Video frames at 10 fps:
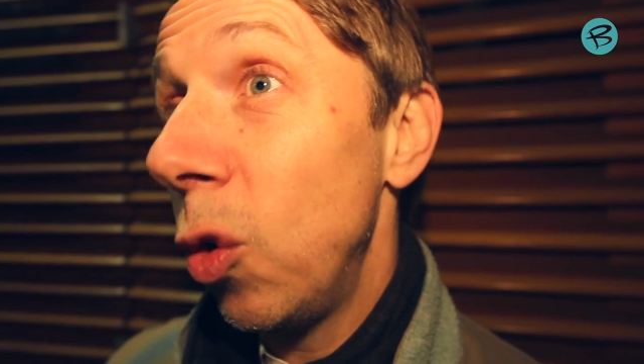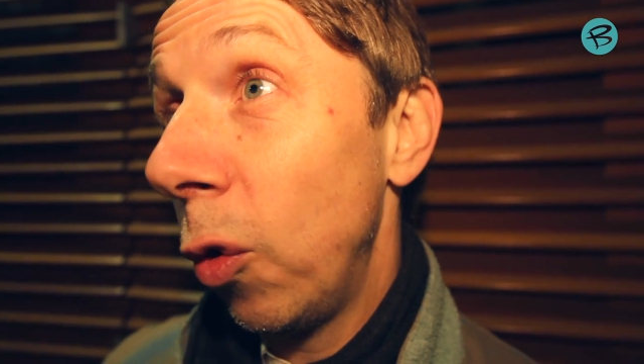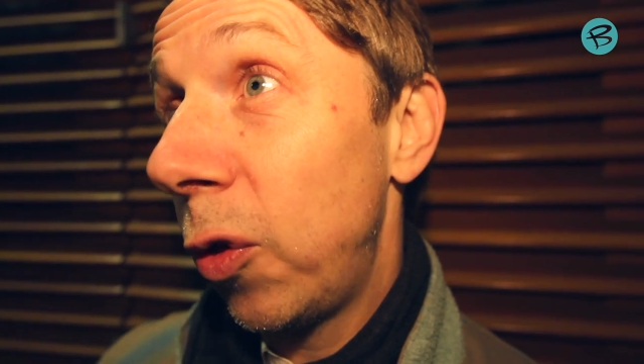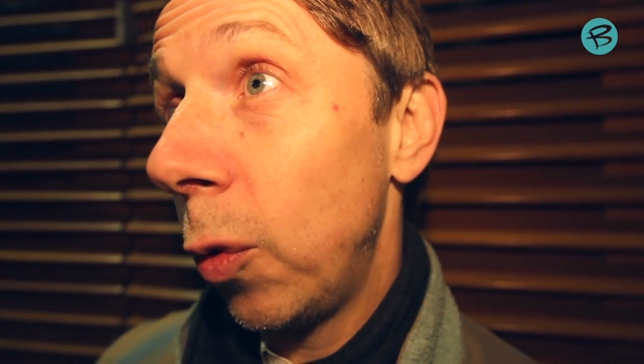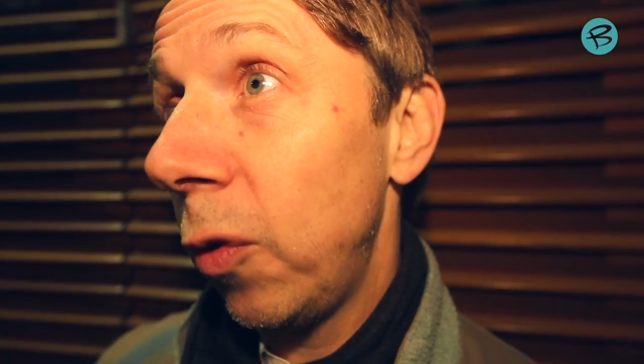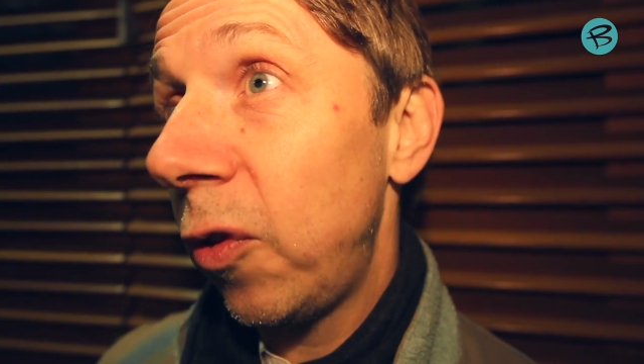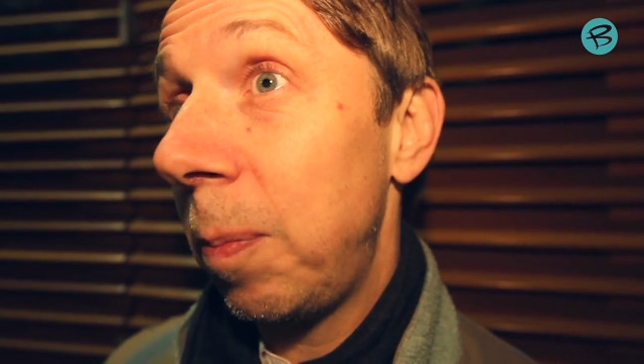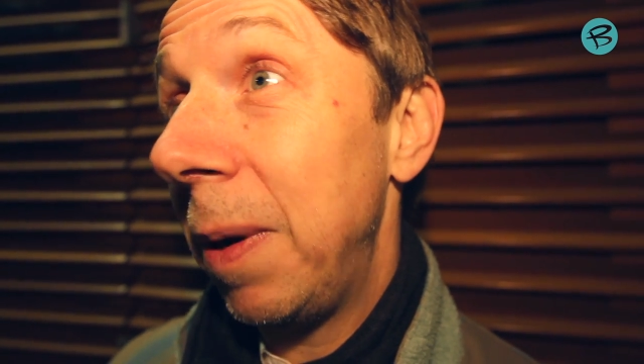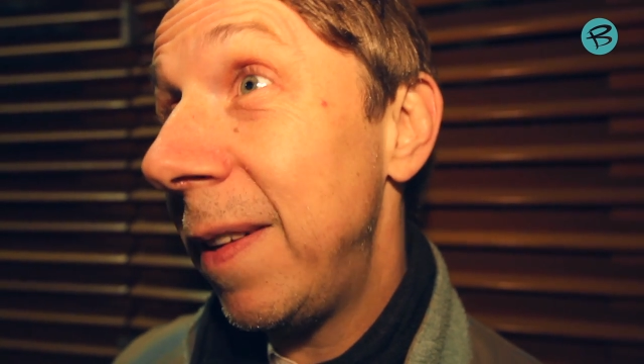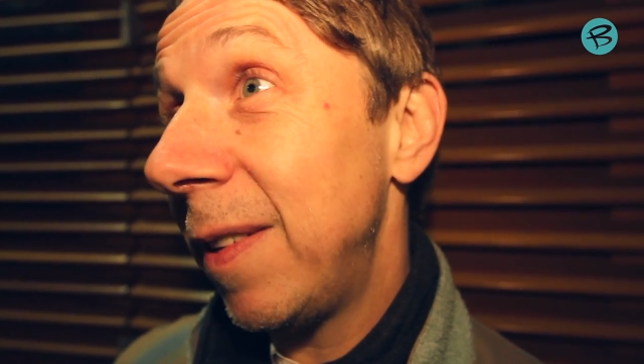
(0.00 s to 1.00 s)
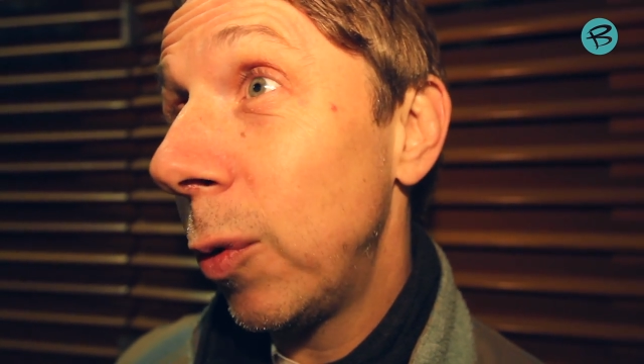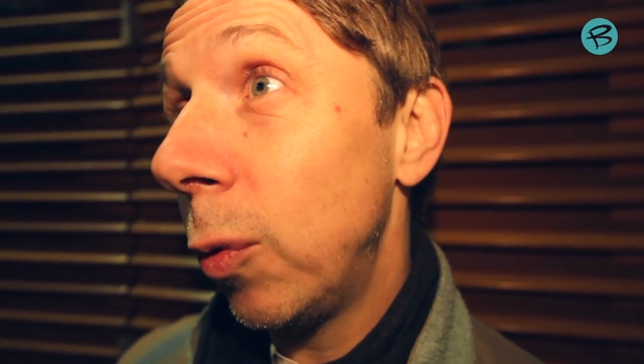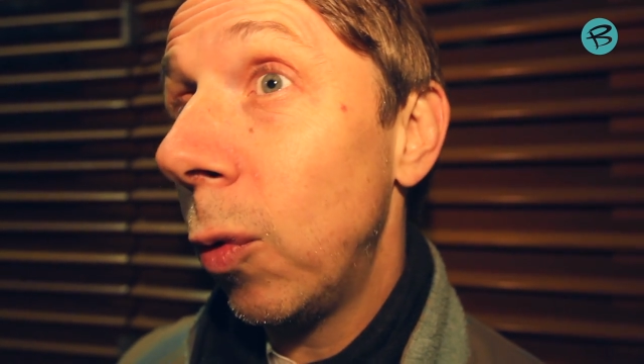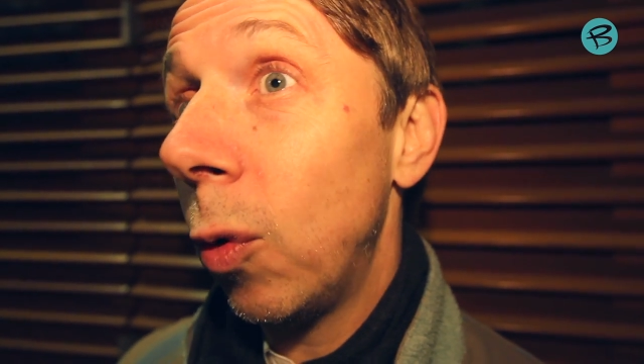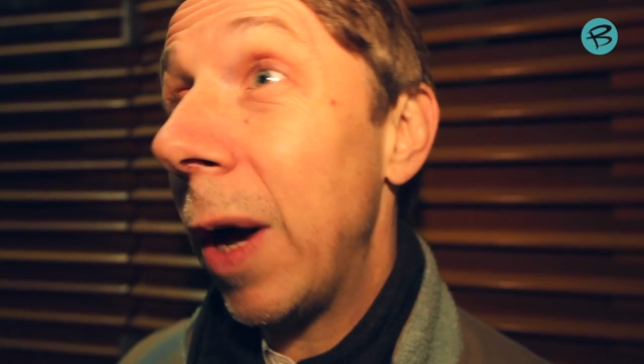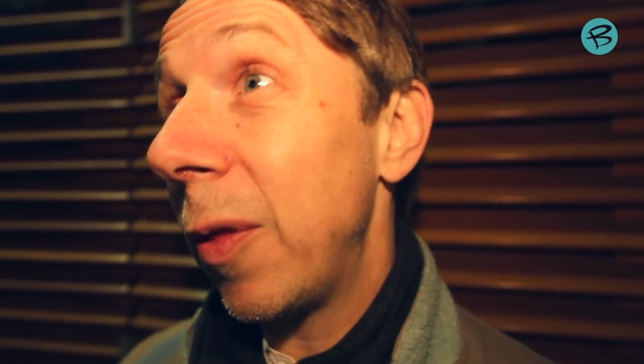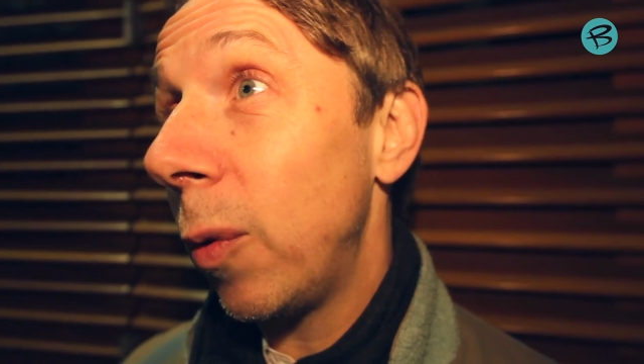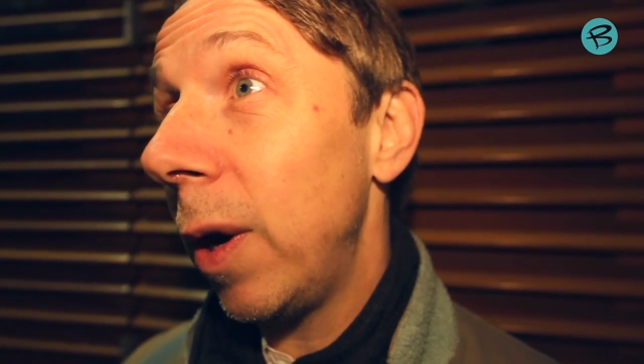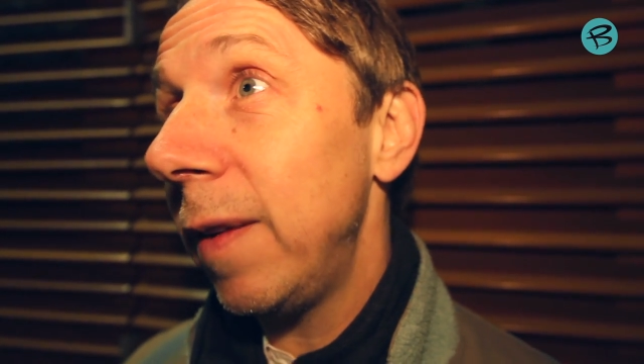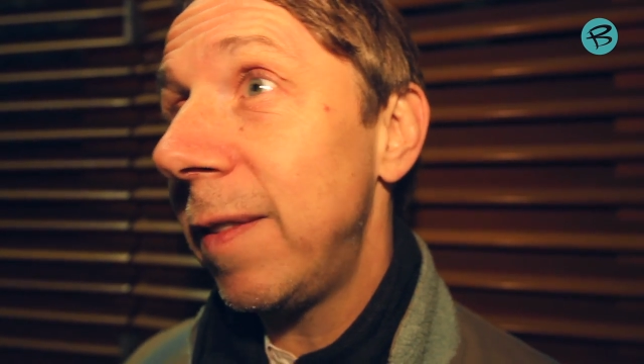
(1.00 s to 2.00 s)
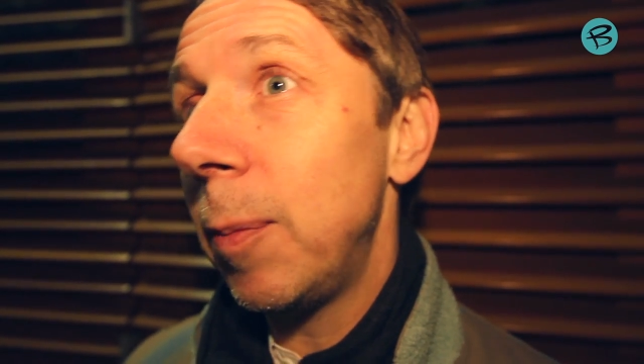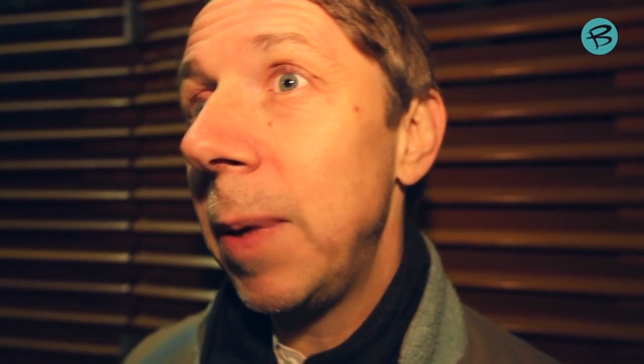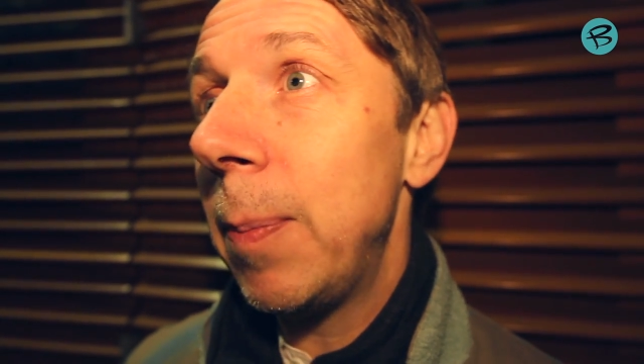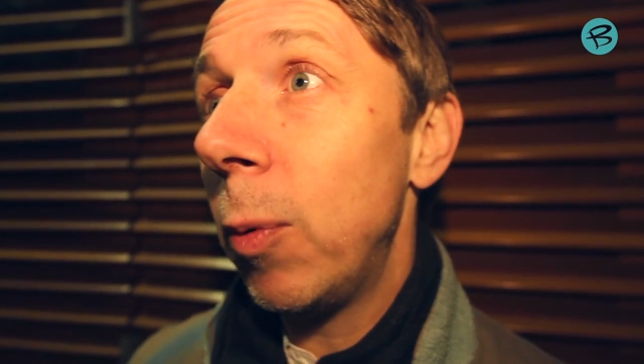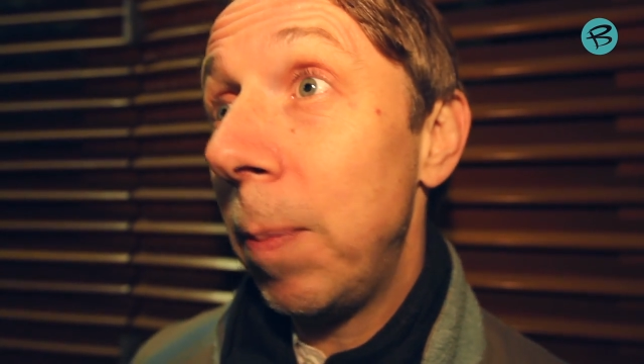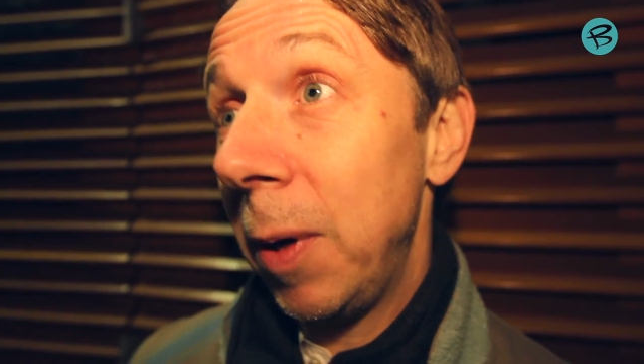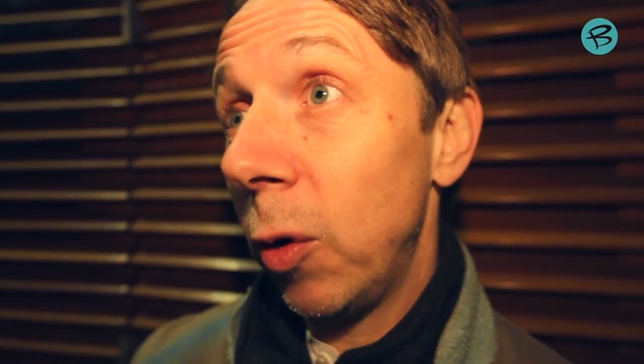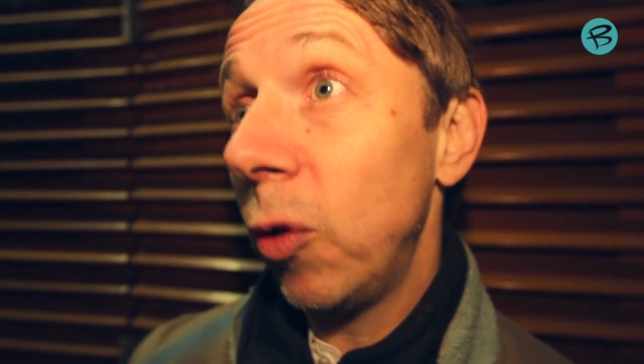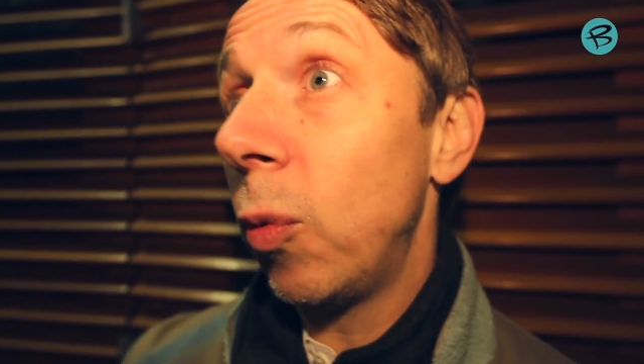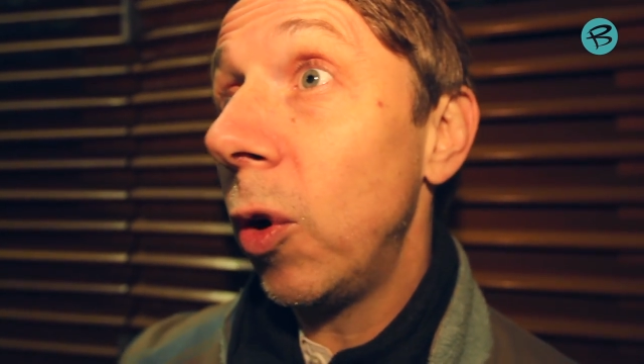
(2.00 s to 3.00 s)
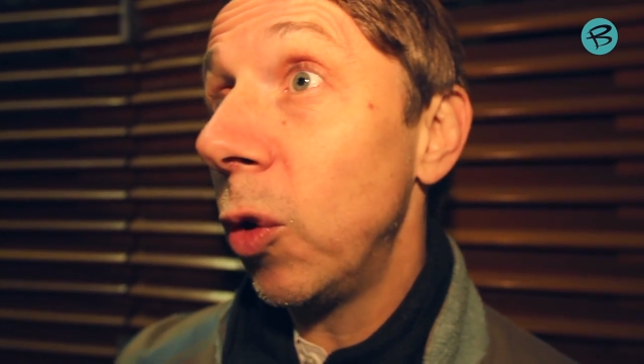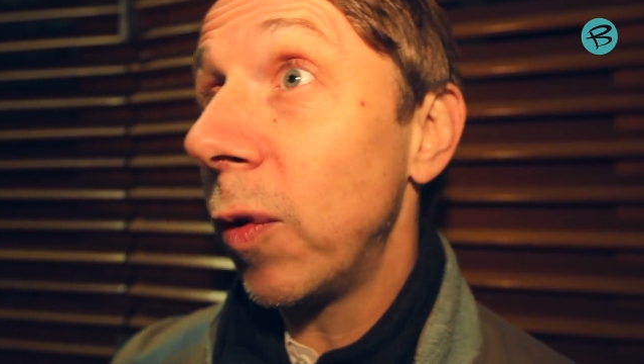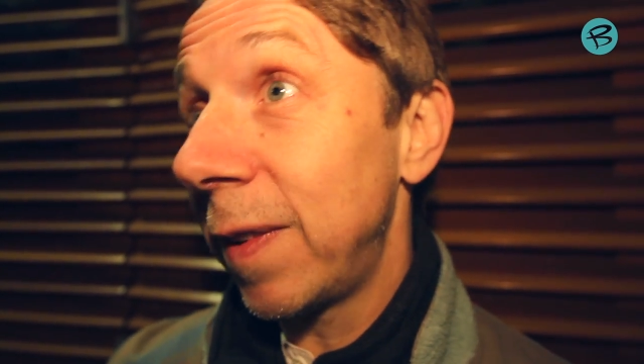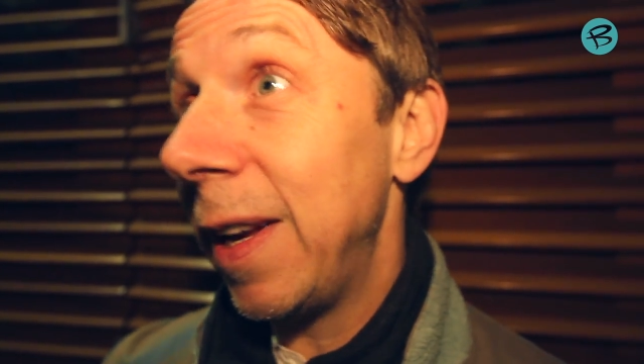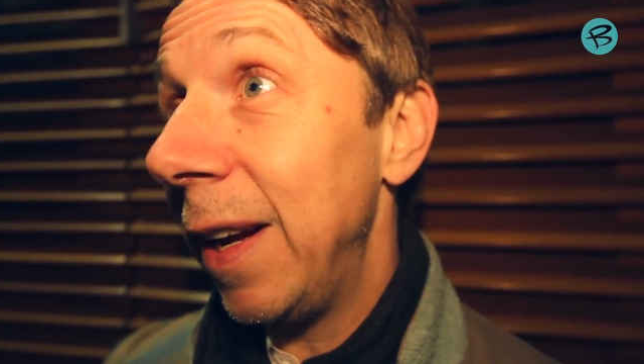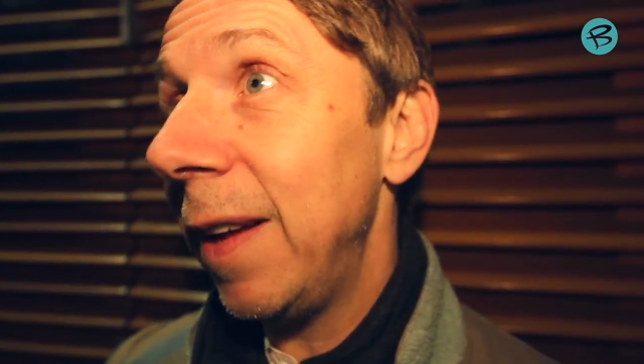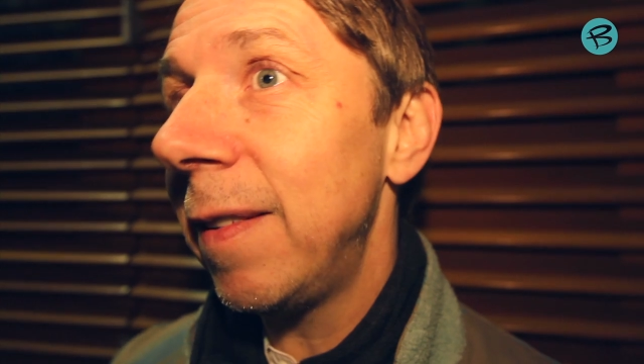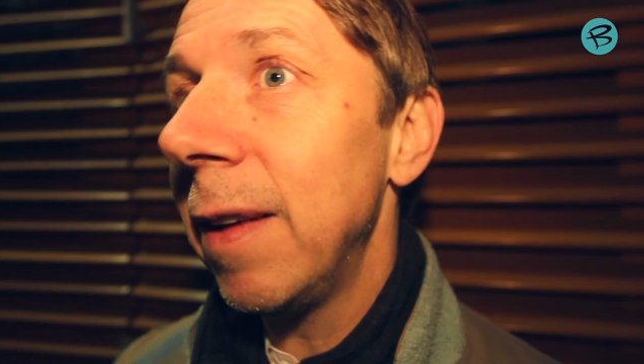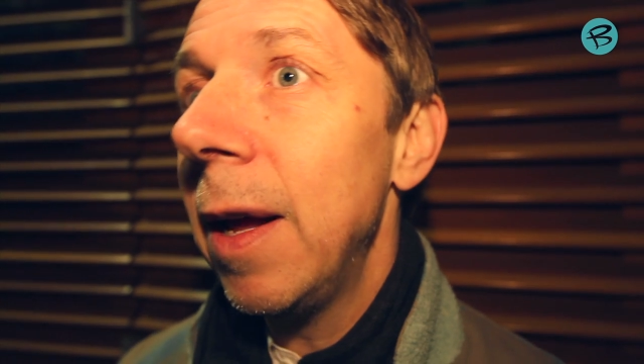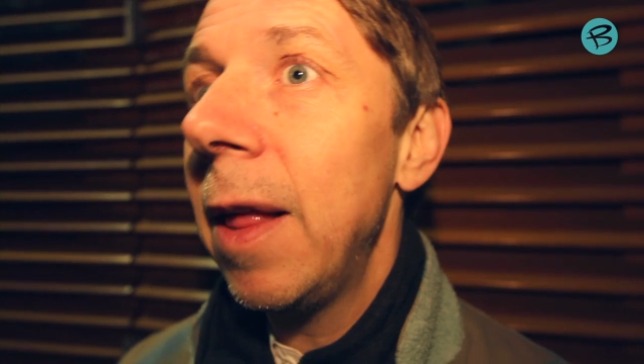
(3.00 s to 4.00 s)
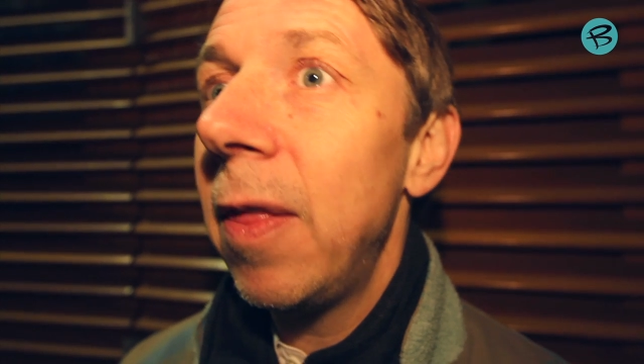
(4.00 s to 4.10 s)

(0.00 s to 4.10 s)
your thoughts, political or otherwise, to people beyond what your skill is,